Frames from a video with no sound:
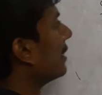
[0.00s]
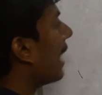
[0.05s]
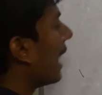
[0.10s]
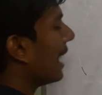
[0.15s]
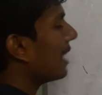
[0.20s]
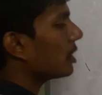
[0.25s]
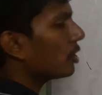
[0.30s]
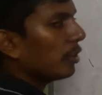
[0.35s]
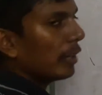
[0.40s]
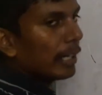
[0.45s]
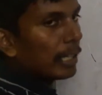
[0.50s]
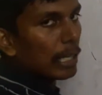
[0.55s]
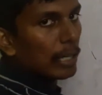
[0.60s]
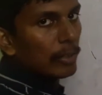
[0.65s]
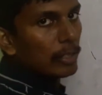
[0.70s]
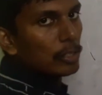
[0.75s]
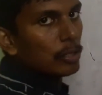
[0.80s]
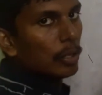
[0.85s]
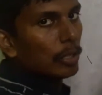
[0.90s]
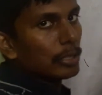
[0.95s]
the actuator
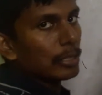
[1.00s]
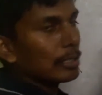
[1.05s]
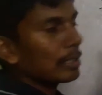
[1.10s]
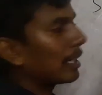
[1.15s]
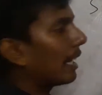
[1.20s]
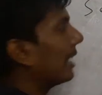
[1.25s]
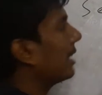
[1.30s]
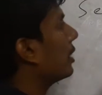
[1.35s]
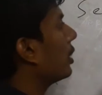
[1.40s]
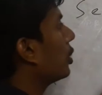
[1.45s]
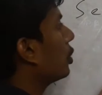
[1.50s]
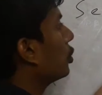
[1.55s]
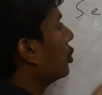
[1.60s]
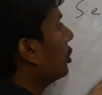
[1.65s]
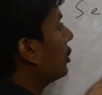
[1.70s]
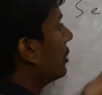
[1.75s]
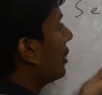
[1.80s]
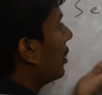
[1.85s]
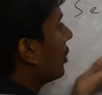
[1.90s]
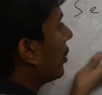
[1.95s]
which was connected to
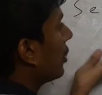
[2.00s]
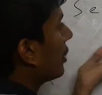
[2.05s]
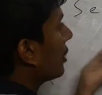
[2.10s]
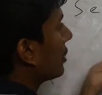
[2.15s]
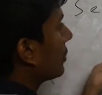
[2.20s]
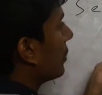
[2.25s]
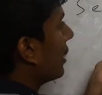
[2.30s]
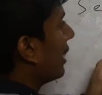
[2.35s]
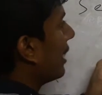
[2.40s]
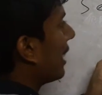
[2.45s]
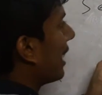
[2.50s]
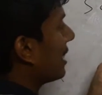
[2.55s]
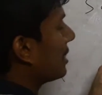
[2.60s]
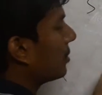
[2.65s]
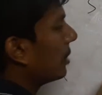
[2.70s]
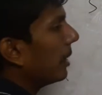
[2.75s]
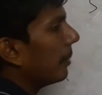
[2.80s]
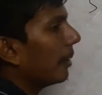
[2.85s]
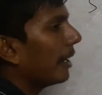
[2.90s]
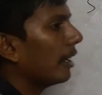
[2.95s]
this network is my
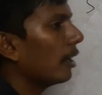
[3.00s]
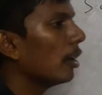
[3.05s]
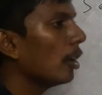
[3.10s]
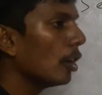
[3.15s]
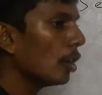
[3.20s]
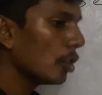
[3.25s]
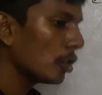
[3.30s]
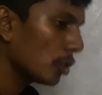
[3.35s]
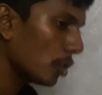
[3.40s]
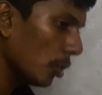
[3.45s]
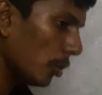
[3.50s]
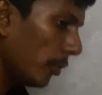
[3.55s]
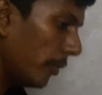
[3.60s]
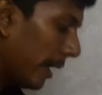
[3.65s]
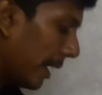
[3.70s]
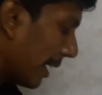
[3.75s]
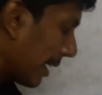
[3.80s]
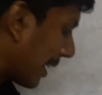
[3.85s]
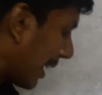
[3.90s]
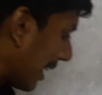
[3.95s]
Raspberry Pi. So
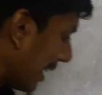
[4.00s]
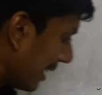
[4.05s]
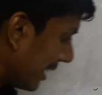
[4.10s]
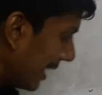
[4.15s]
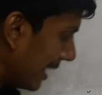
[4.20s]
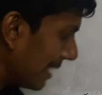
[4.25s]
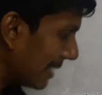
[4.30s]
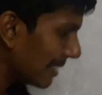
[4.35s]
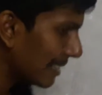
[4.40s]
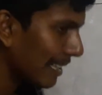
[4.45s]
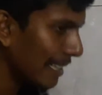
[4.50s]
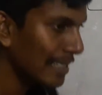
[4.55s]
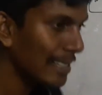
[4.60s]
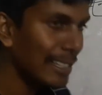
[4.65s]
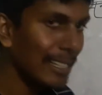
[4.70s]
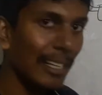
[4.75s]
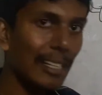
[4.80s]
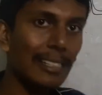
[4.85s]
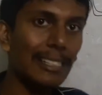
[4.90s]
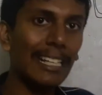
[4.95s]
we are connecting
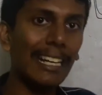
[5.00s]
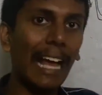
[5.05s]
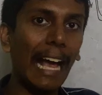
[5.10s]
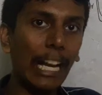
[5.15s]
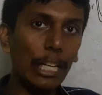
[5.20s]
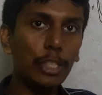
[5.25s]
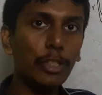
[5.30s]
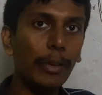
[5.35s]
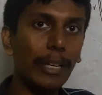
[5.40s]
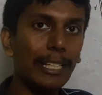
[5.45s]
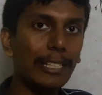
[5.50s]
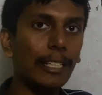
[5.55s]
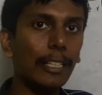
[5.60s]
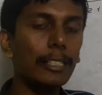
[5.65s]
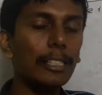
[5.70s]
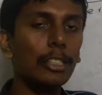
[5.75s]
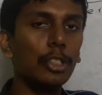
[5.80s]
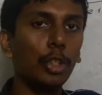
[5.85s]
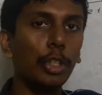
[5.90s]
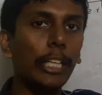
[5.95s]
sensors and
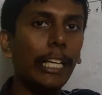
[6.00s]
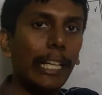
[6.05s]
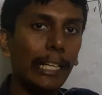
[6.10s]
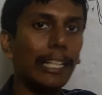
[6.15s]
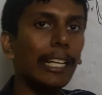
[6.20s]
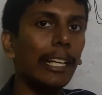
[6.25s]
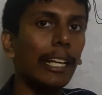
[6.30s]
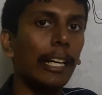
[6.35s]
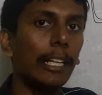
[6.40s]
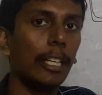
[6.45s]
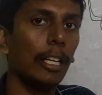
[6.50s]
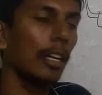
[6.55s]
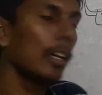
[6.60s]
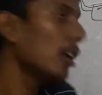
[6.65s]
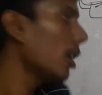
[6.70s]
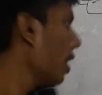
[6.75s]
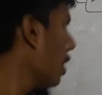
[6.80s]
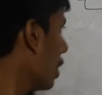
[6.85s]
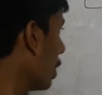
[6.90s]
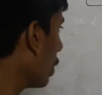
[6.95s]
actuators to the internet.
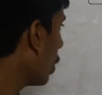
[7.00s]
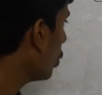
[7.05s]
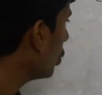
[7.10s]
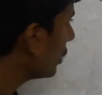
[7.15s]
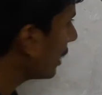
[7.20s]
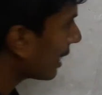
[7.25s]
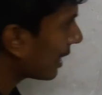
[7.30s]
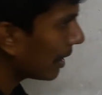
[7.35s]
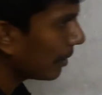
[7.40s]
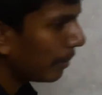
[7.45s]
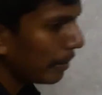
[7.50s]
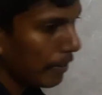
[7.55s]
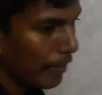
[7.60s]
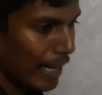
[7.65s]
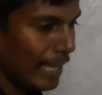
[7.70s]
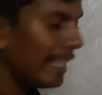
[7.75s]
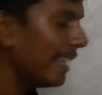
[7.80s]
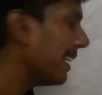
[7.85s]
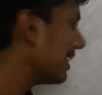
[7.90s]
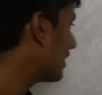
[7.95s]
Now there can be many